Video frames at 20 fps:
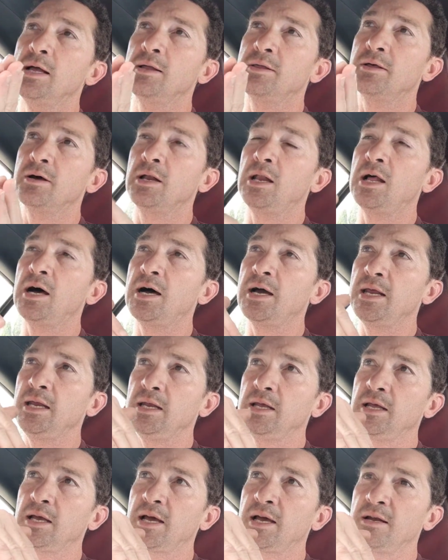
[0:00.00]
the
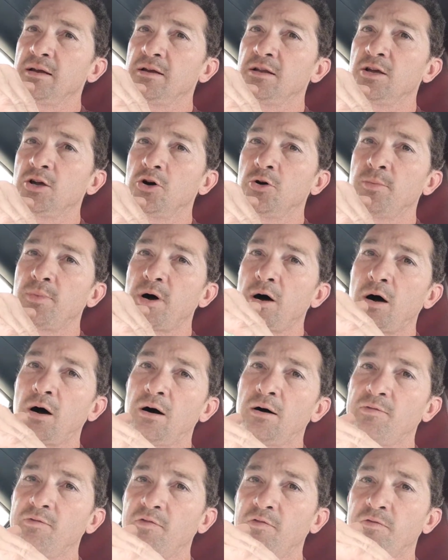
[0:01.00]
lining had come
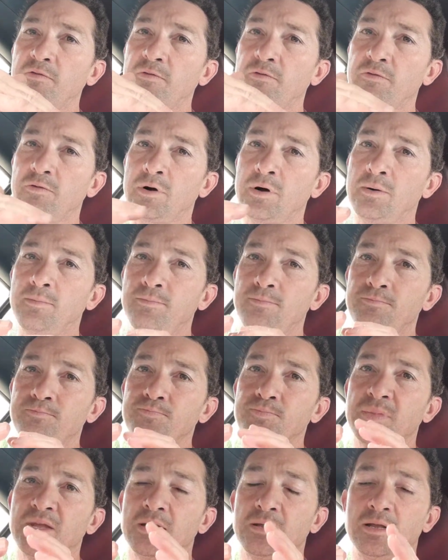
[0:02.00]
off from
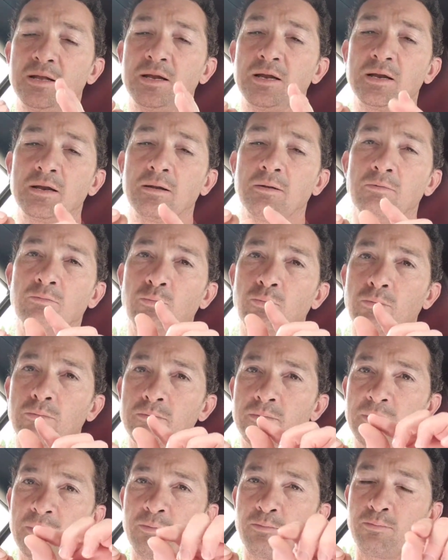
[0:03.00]

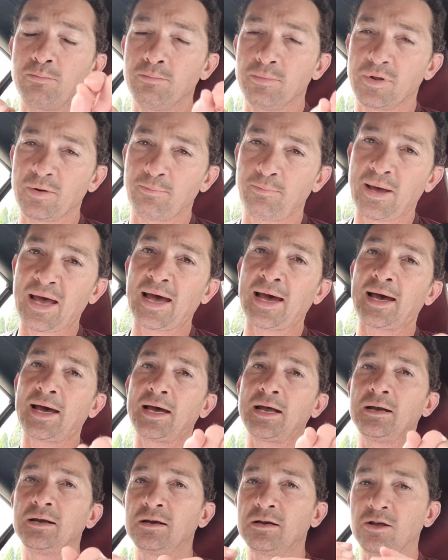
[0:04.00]
the
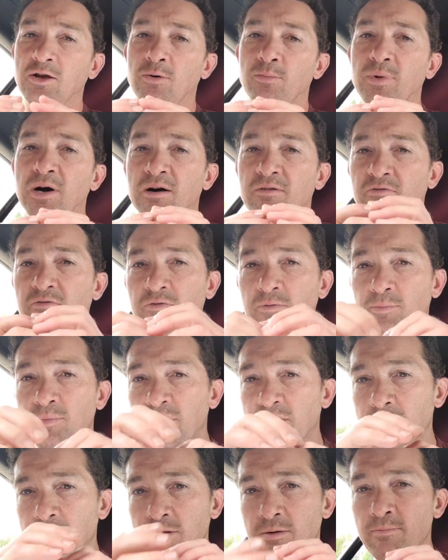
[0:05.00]
pad had come off from
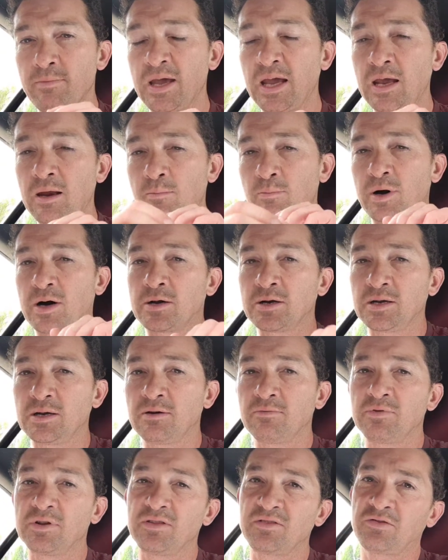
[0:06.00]
the main body
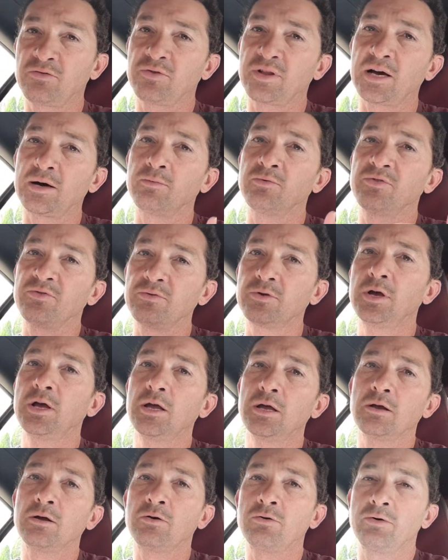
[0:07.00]
of it, so that was
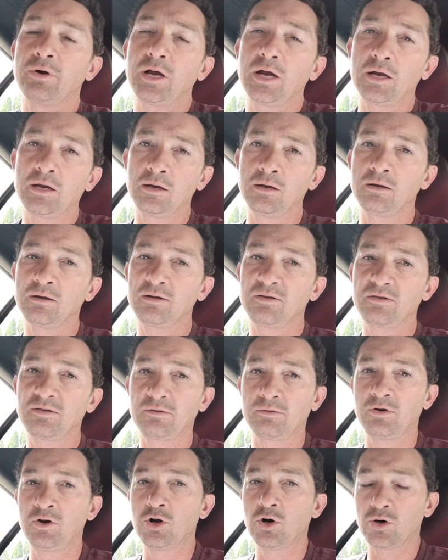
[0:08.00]
creating this
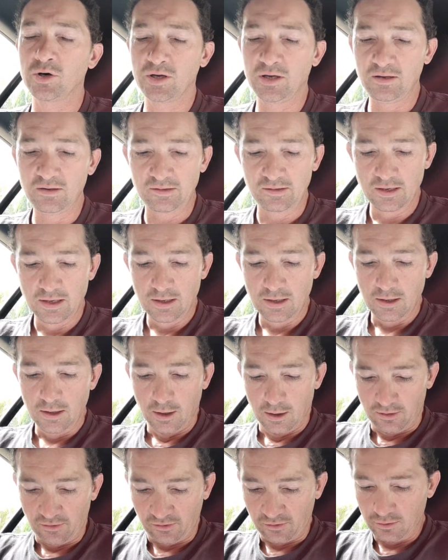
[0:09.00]
noise.
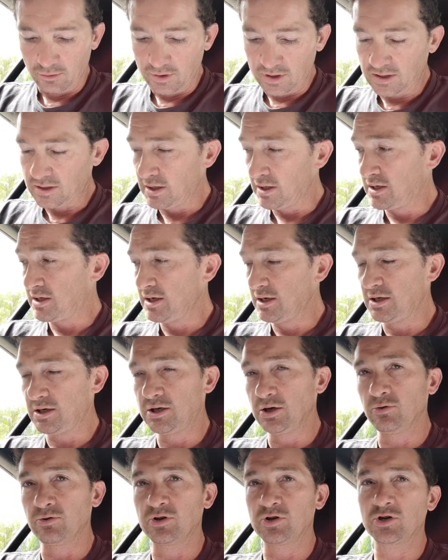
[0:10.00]
So it did do the